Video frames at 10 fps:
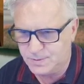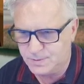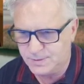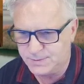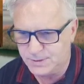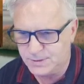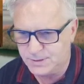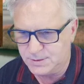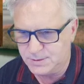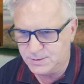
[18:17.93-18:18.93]
So you have to
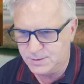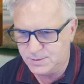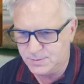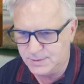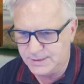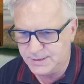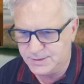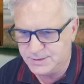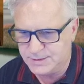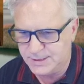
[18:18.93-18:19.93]
click on no and
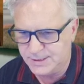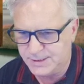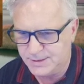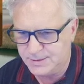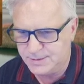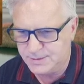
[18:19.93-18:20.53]
then say